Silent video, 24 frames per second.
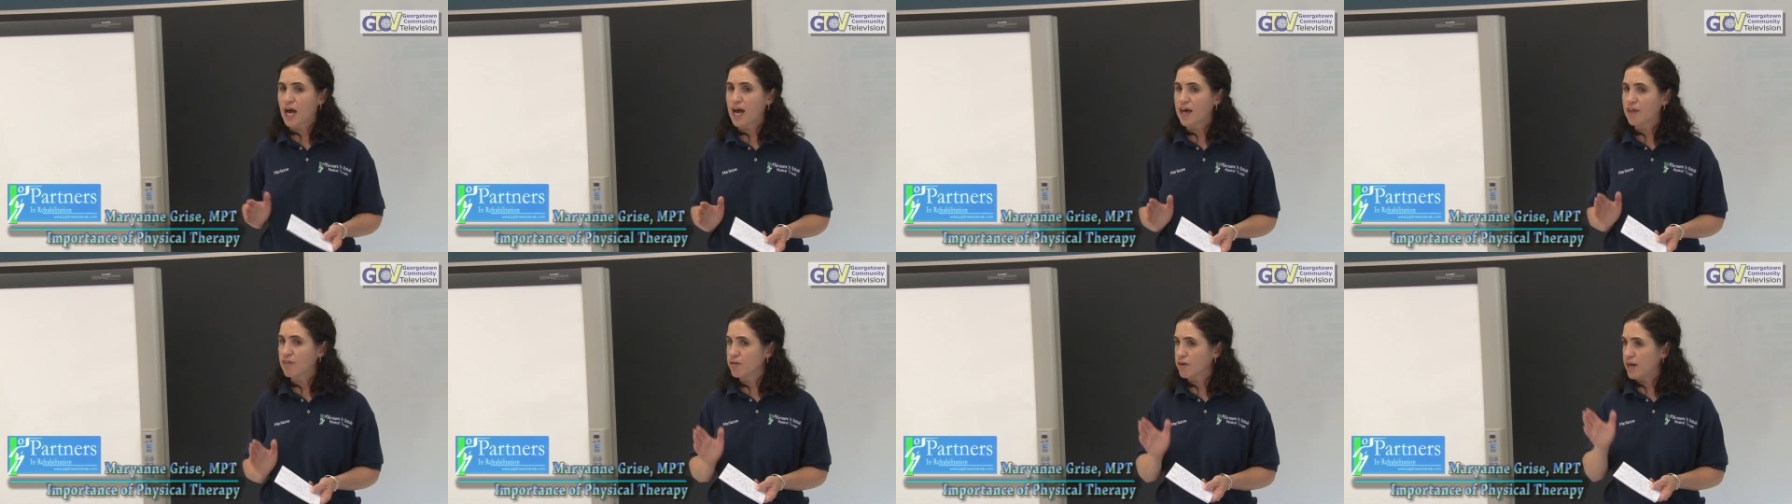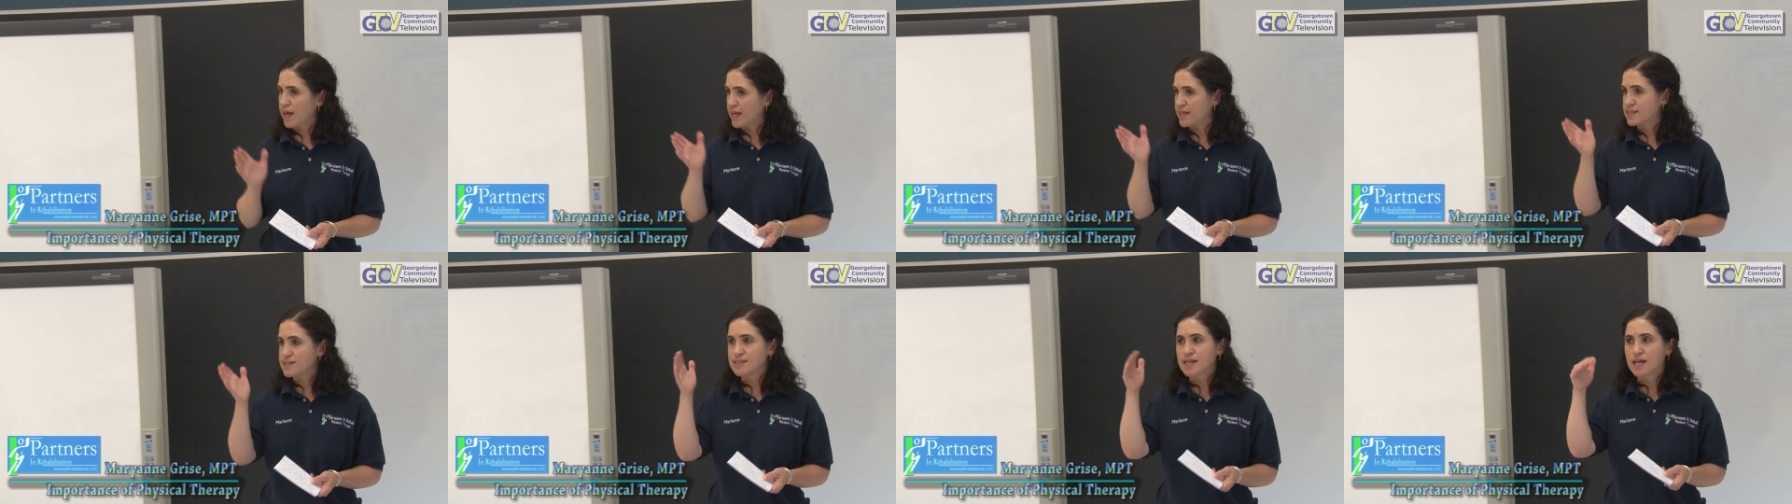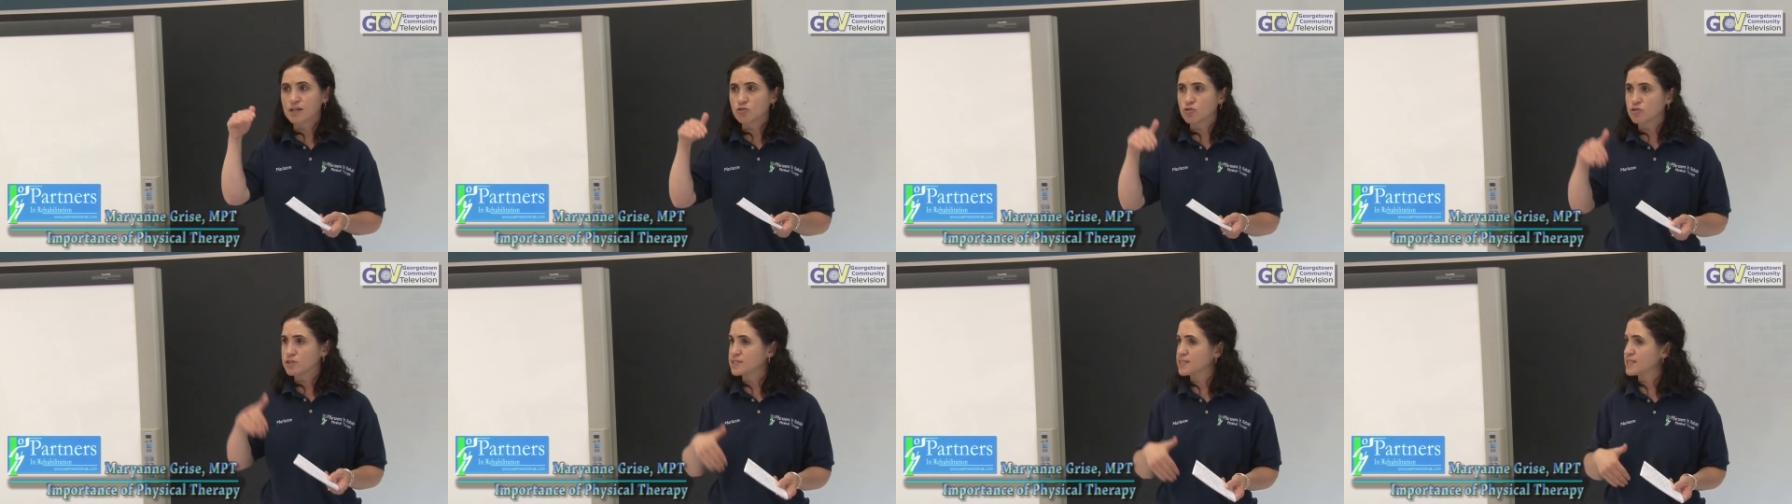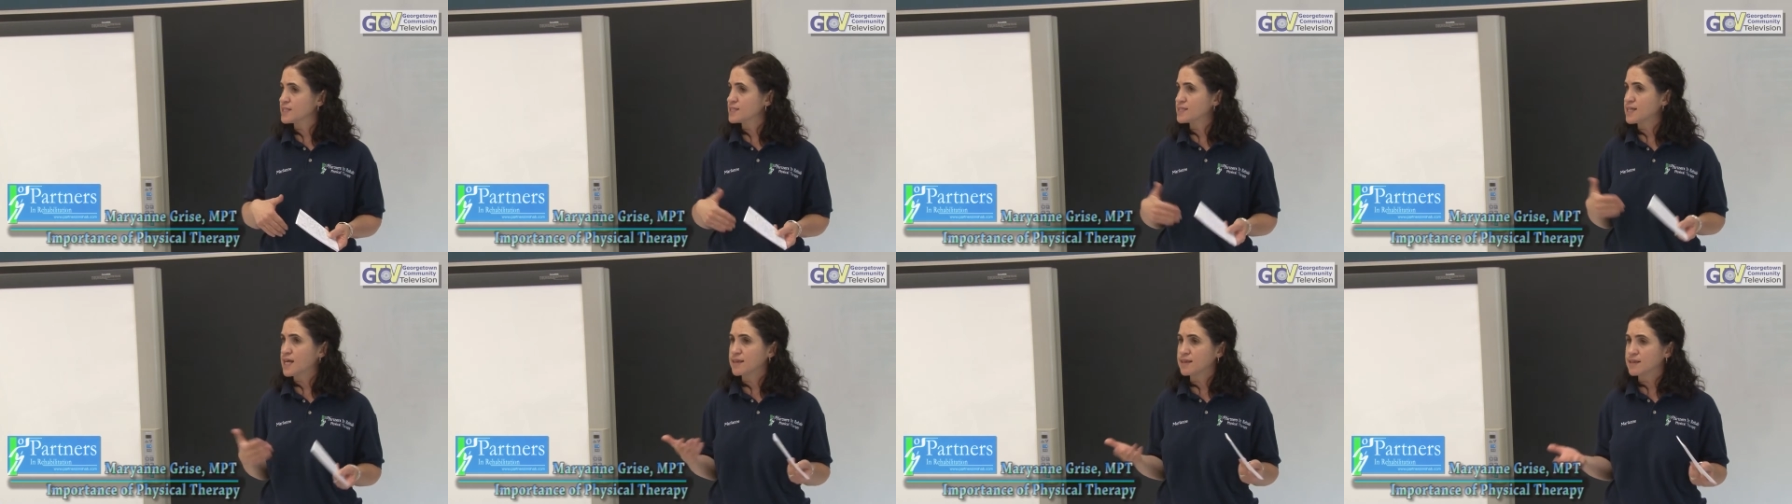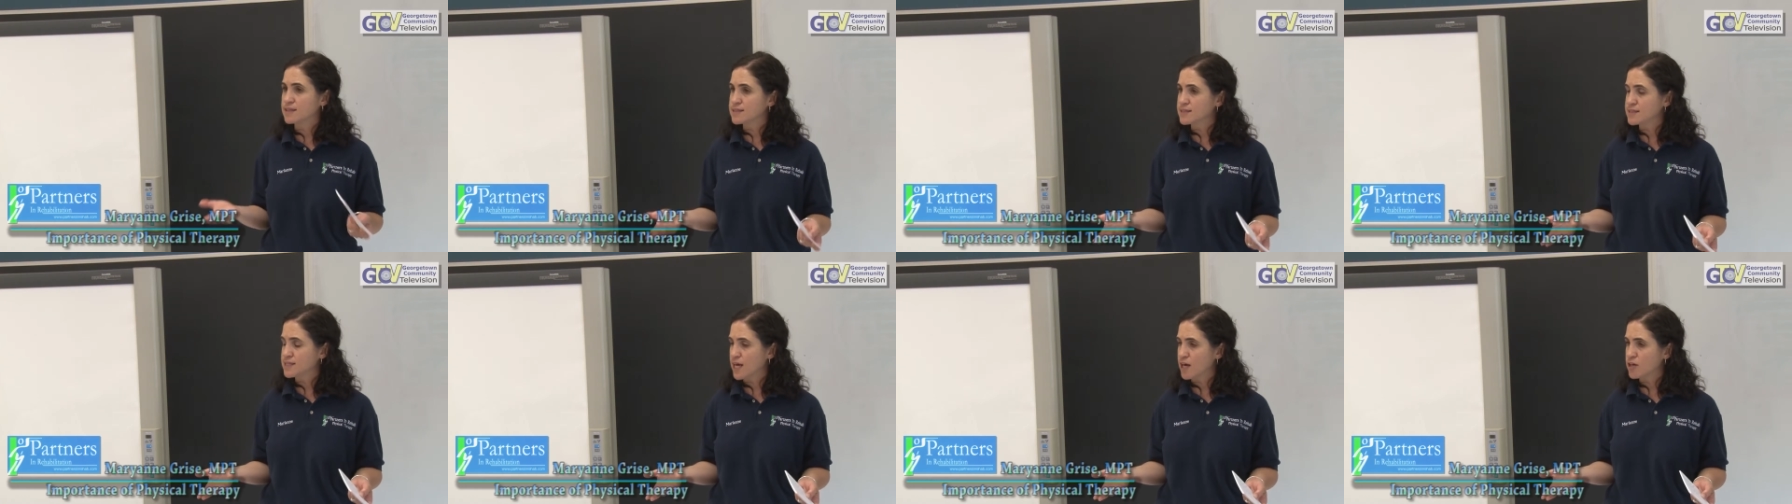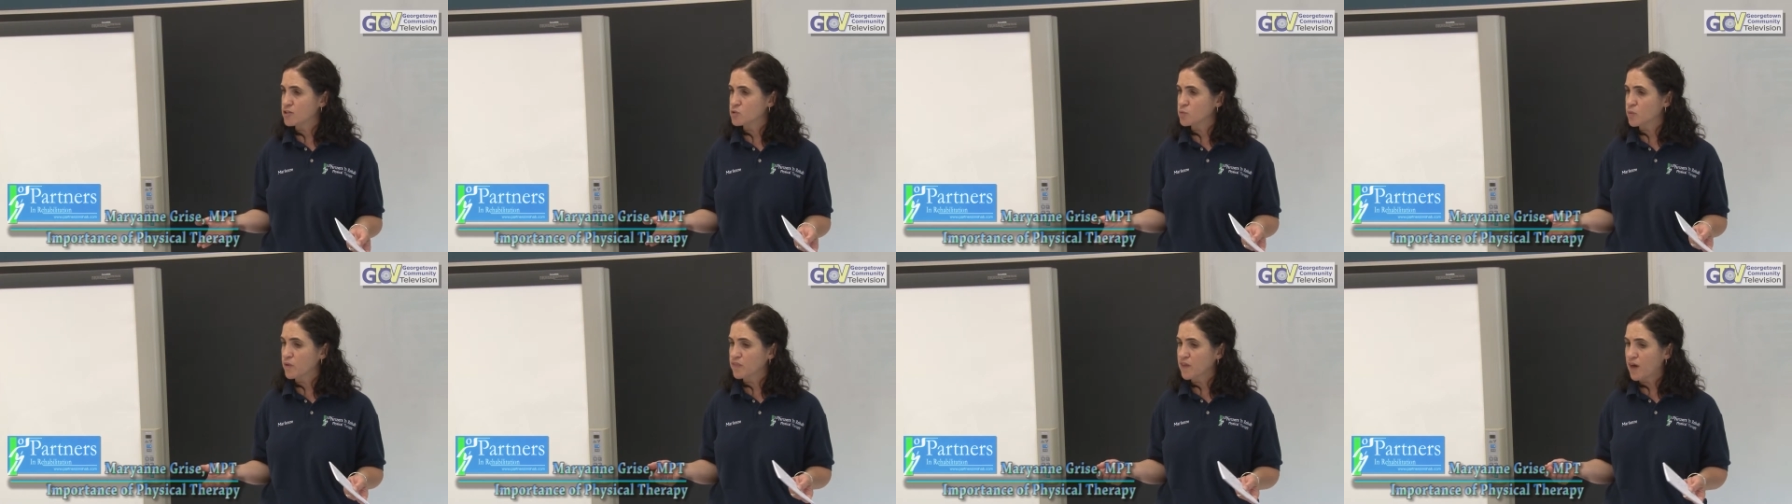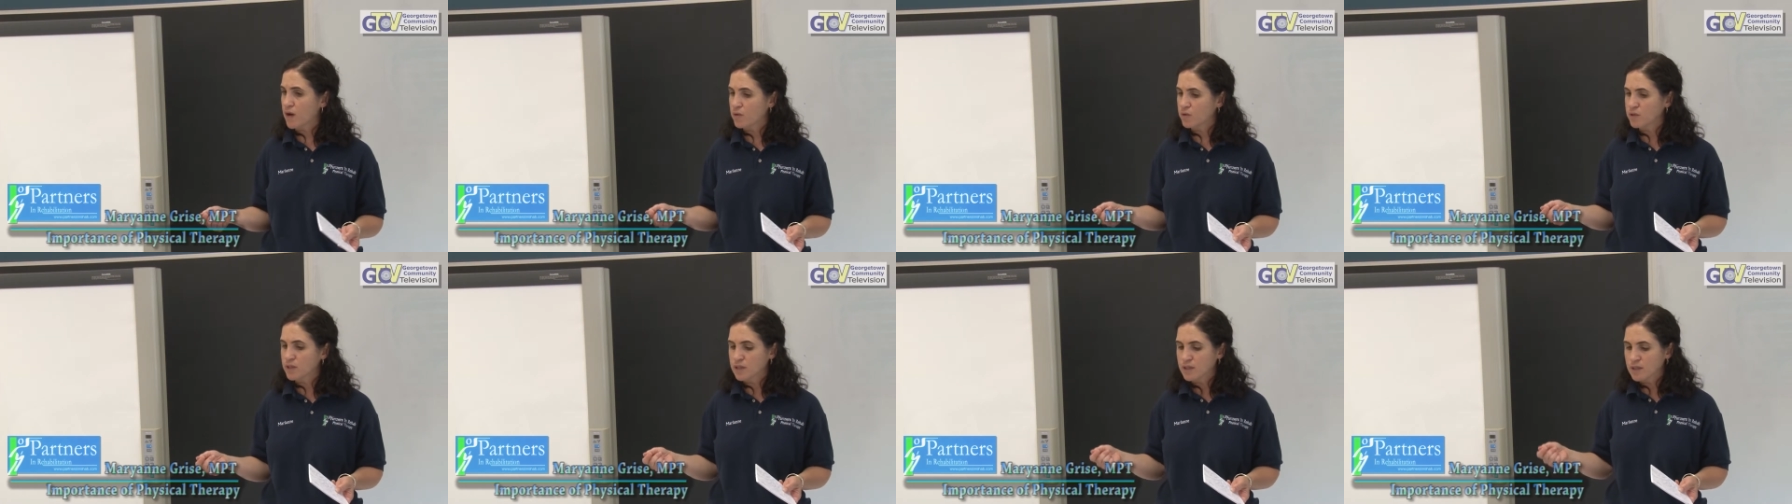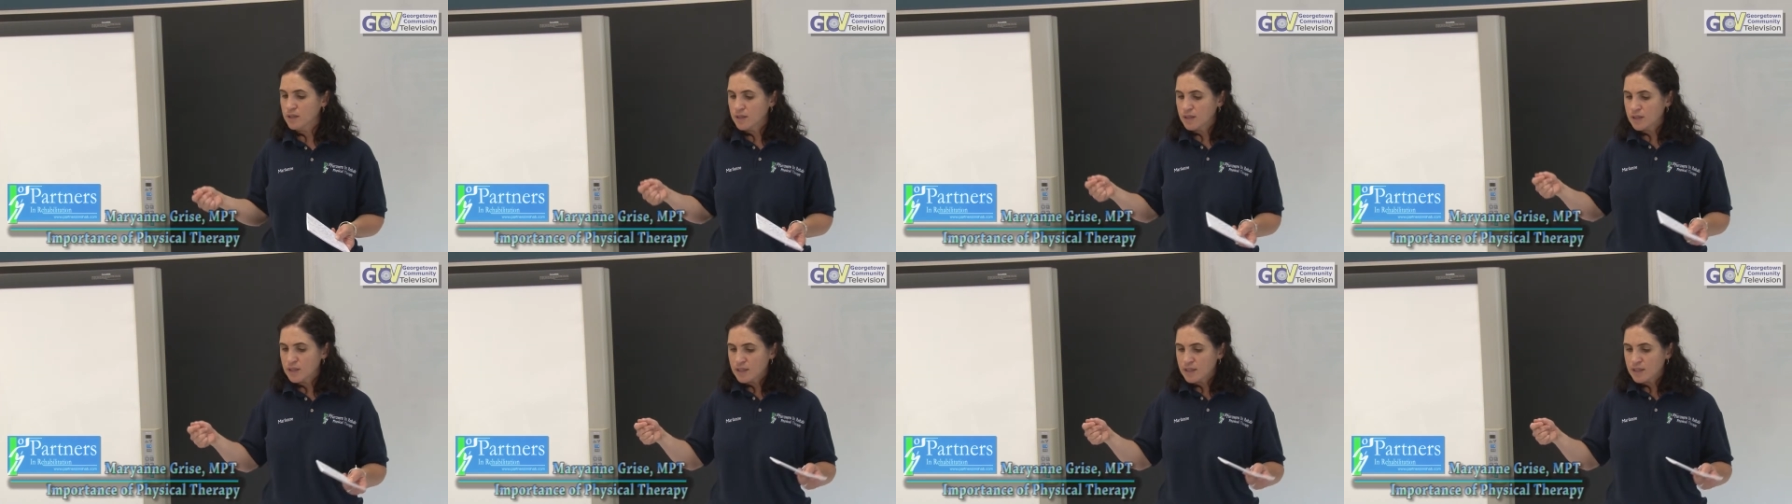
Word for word: either ascend or descend the stairs without